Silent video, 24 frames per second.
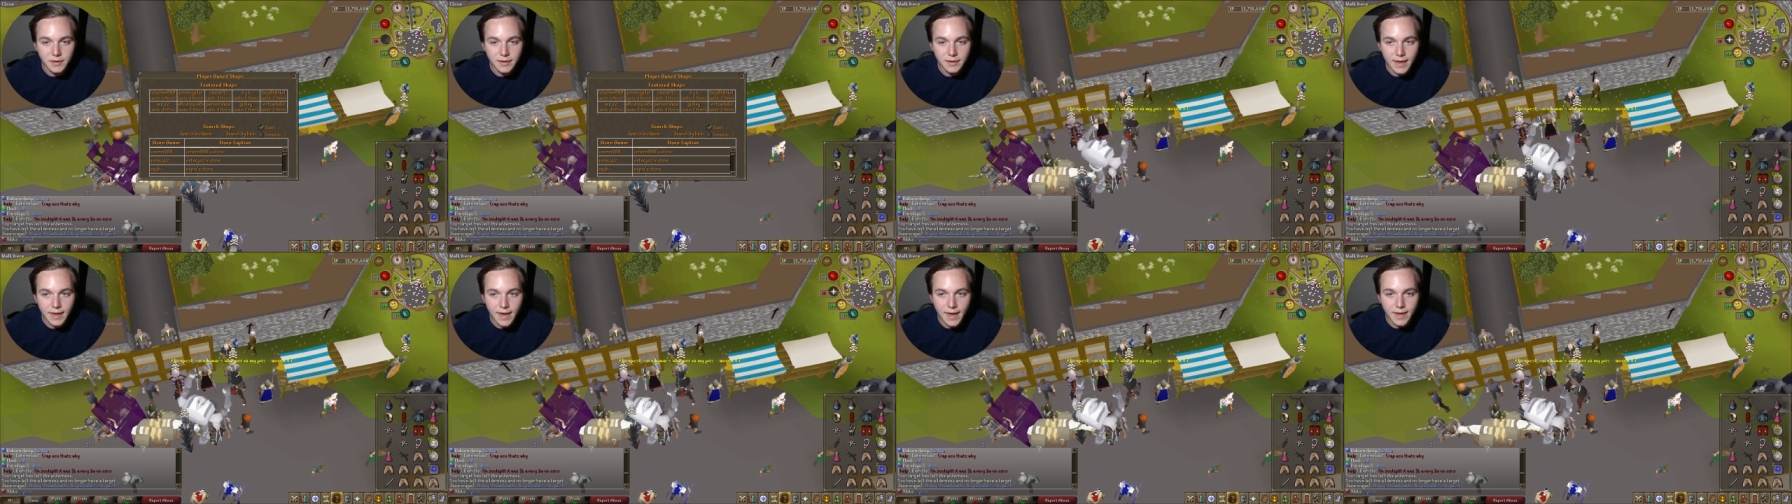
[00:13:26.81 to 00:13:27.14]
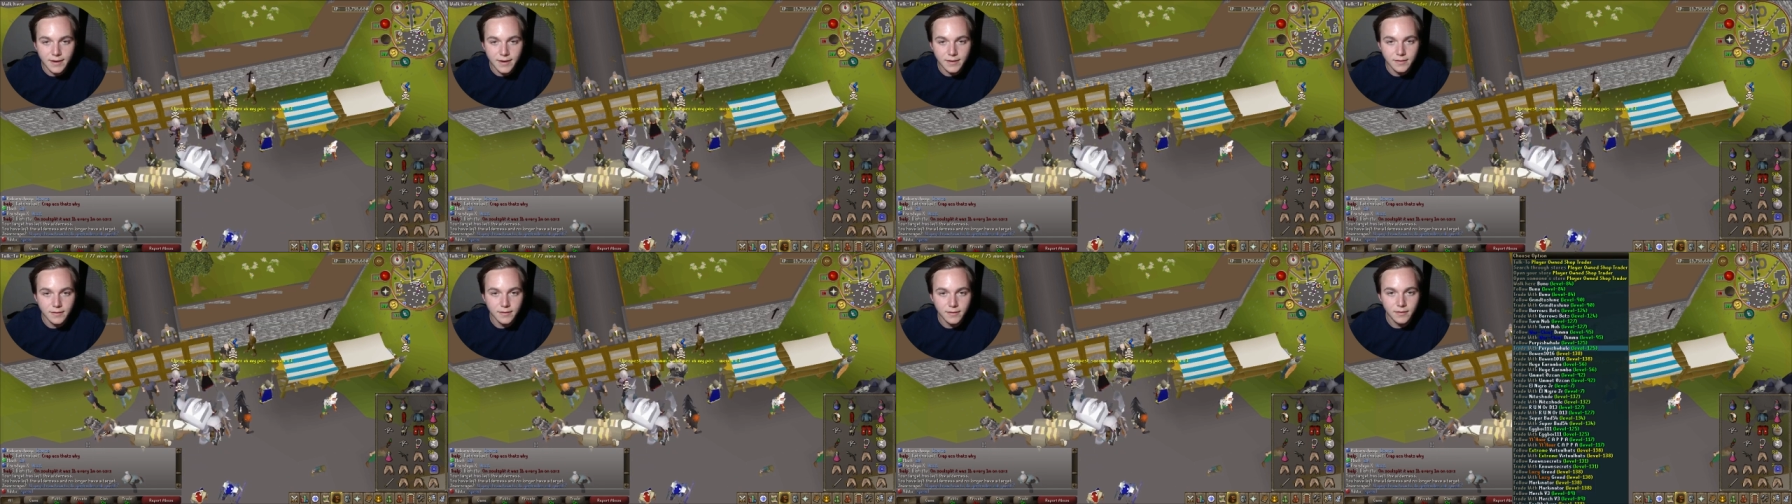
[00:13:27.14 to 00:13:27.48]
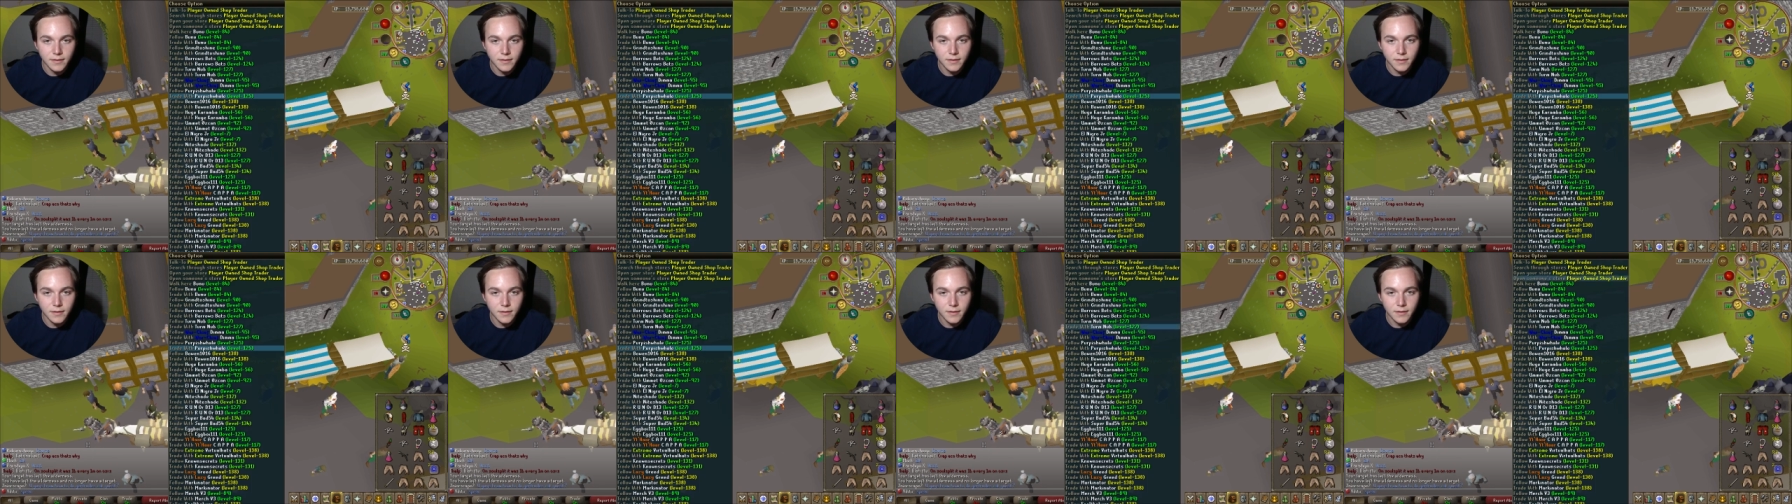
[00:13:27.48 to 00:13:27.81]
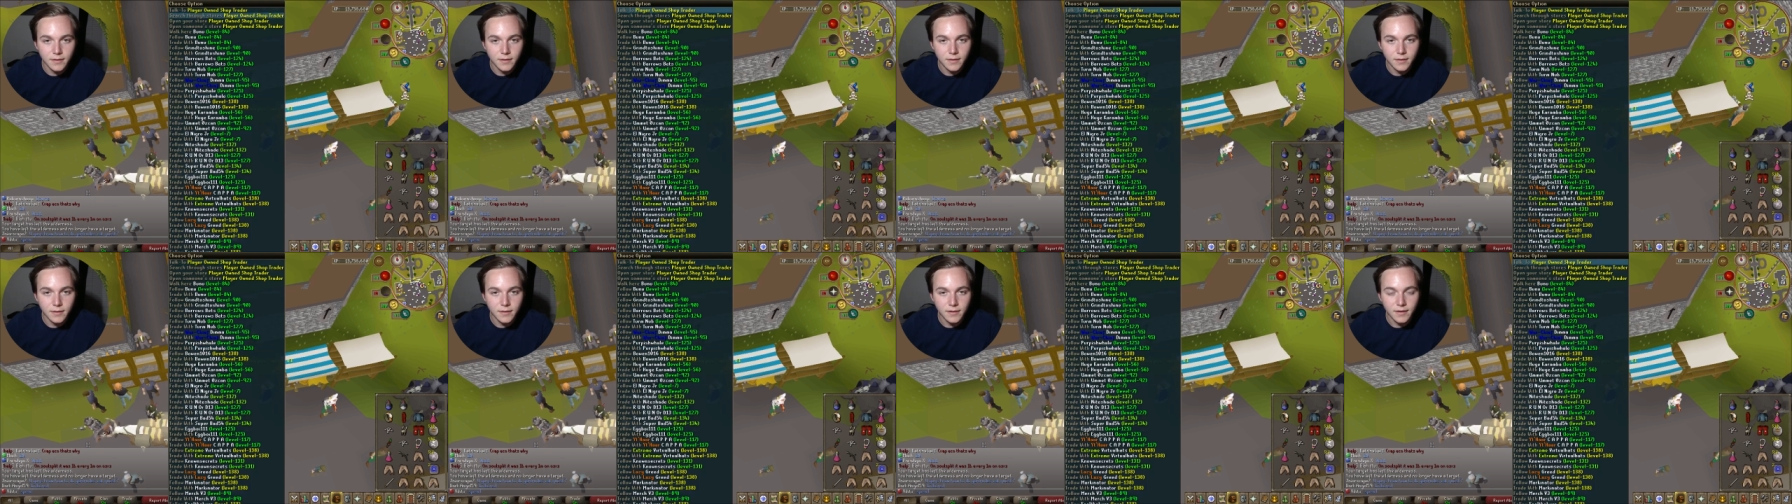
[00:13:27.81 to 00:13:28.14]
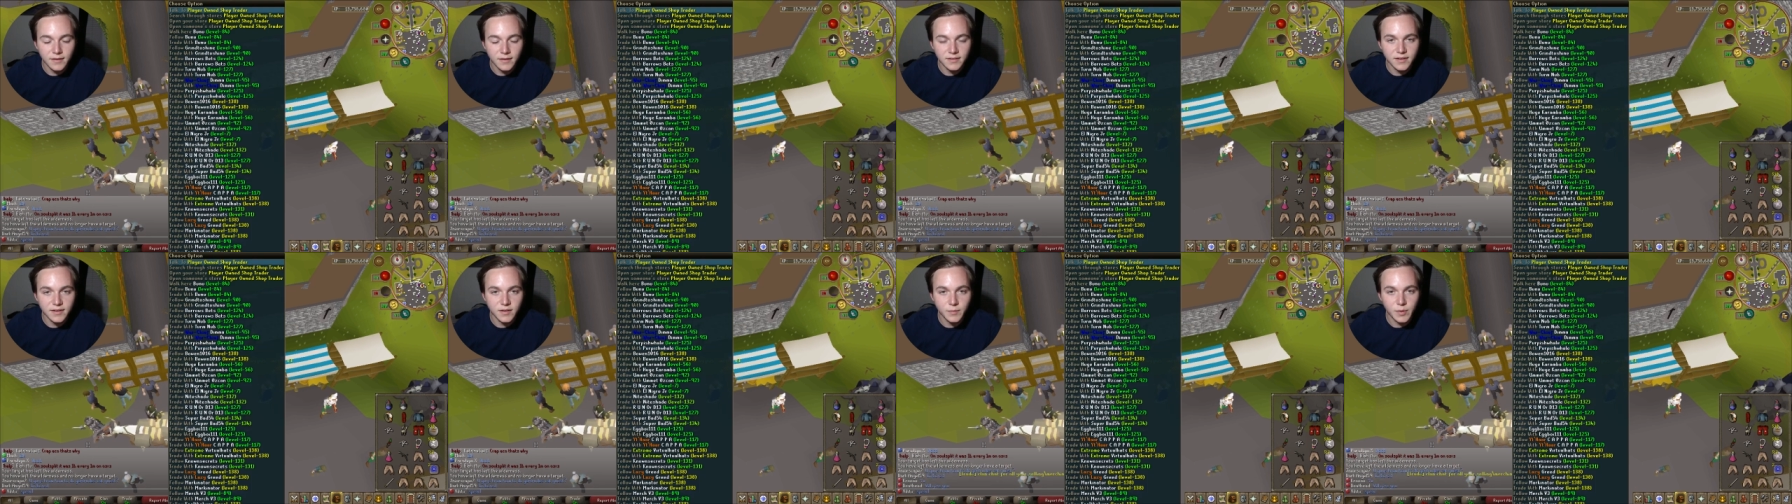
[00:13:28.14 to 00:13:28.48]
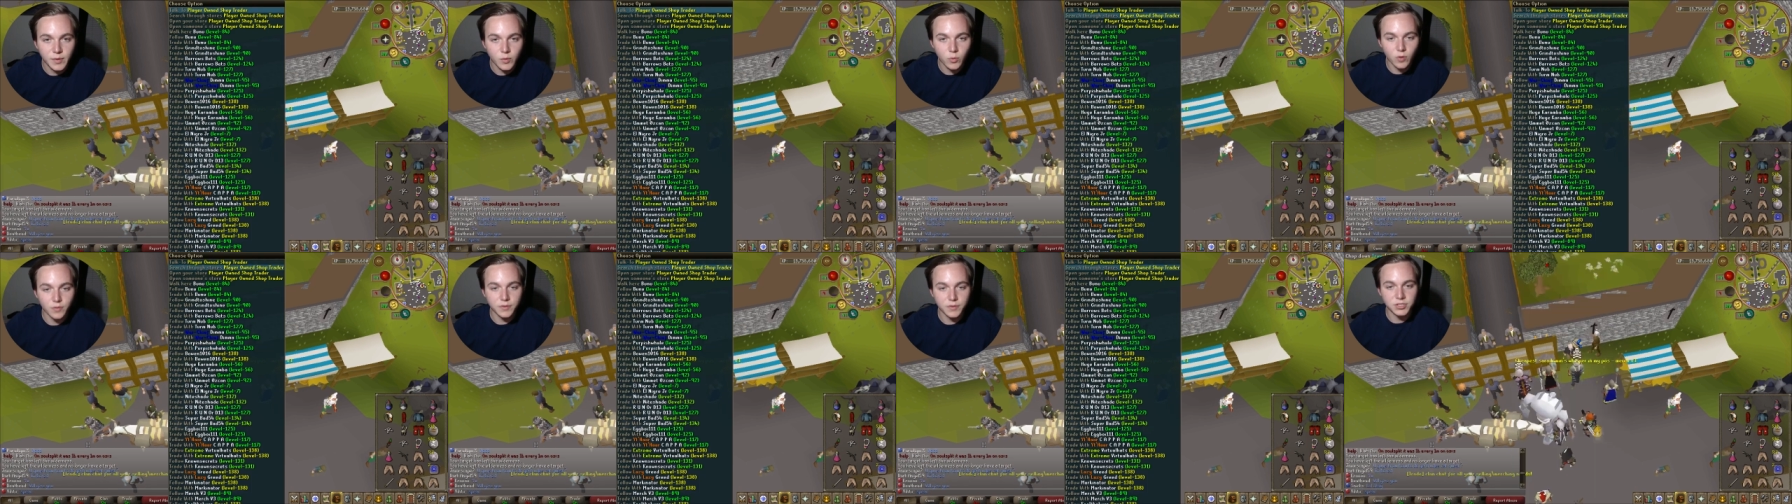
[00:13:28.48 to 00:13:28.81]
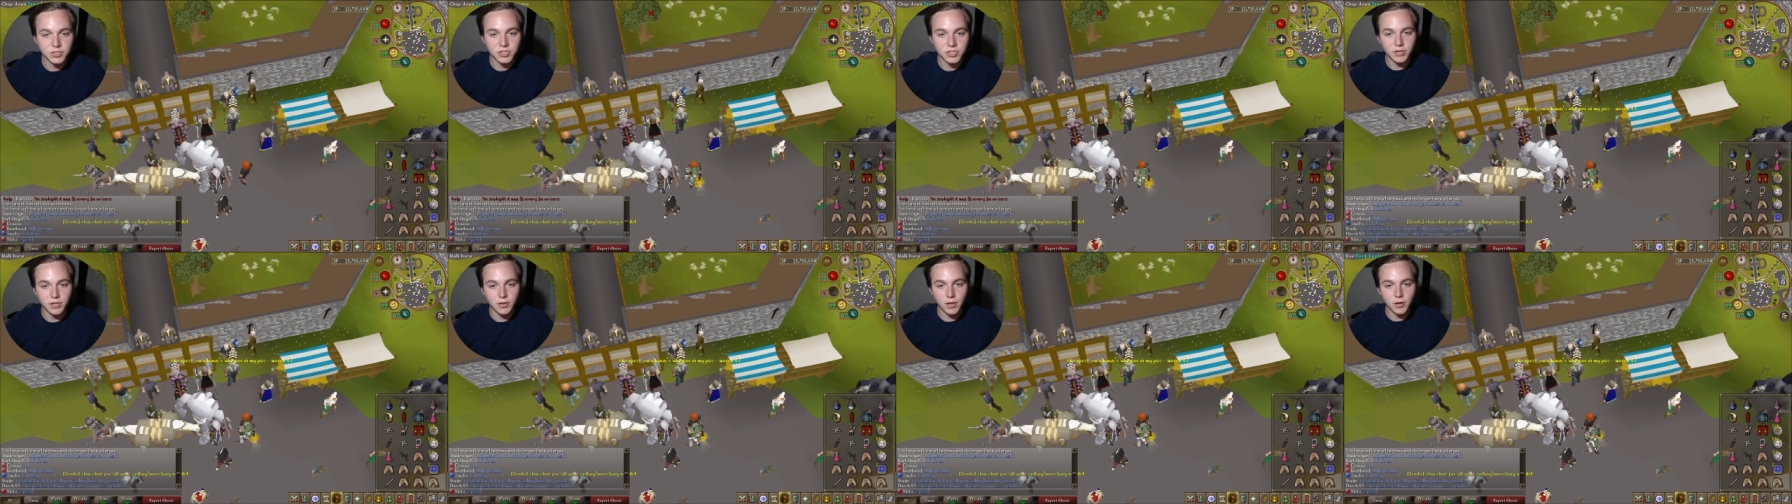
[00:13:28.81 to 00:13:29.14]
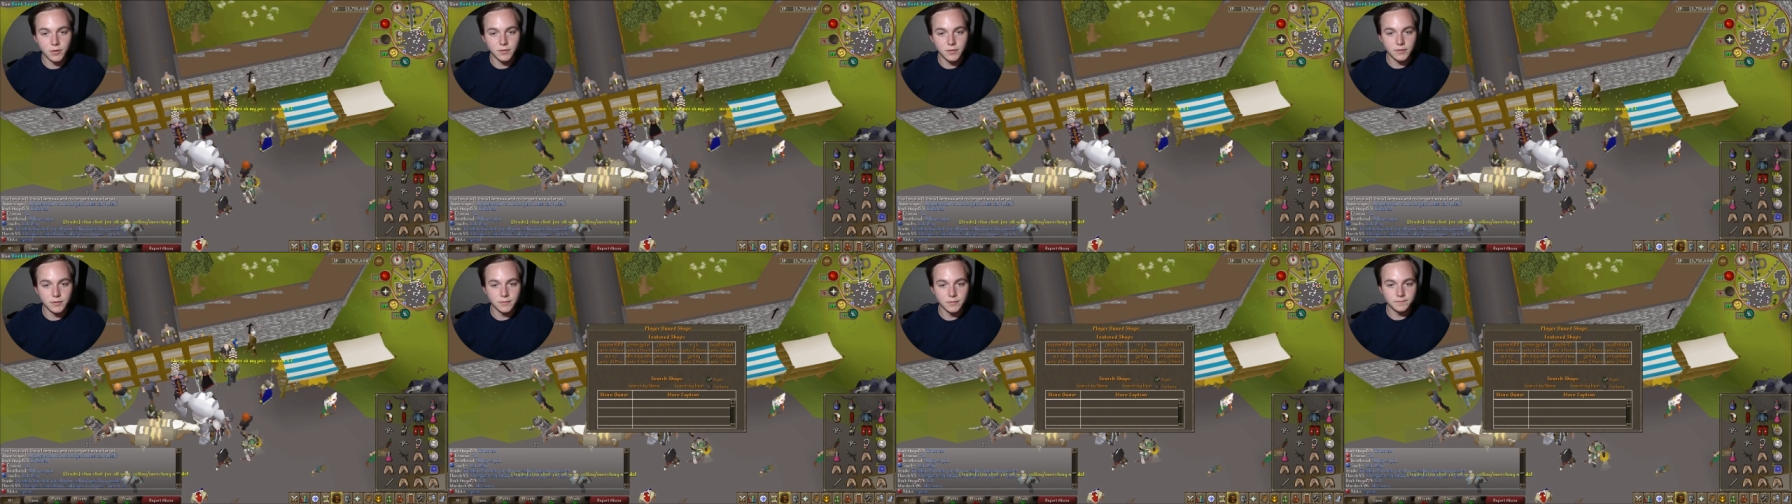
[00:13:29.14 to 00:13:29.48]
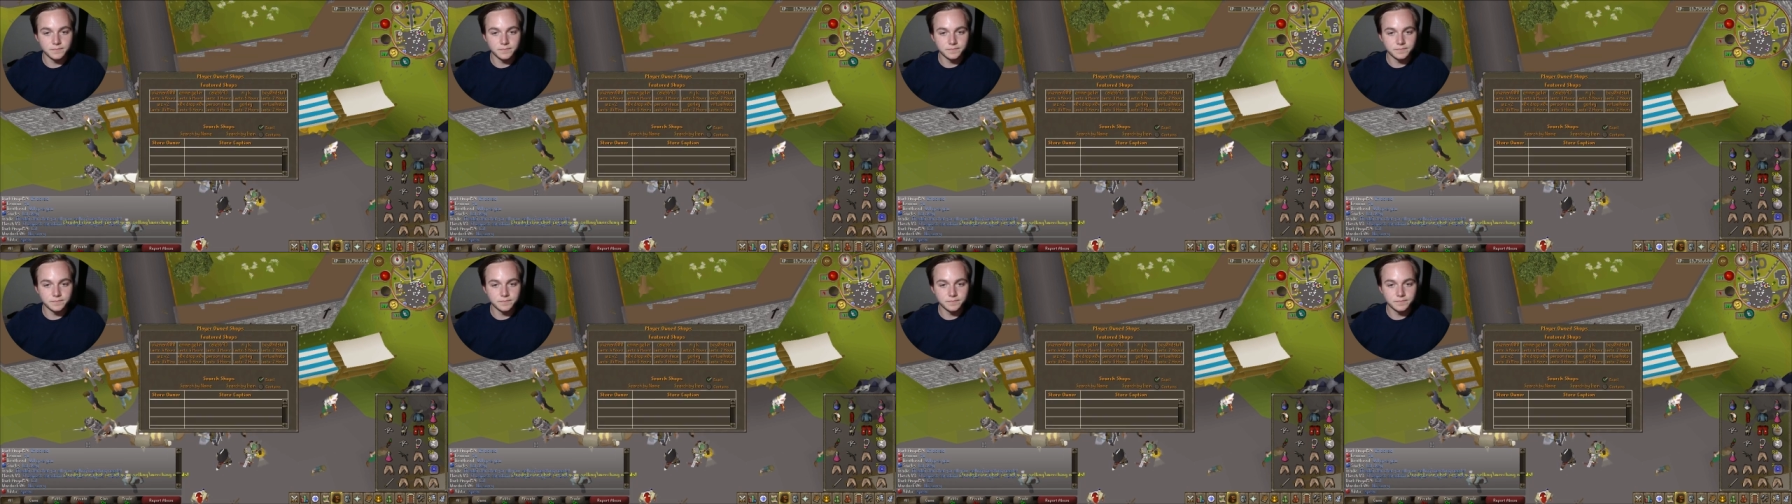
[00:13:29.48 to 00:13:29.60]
again! Is it gonna be worth a shitload?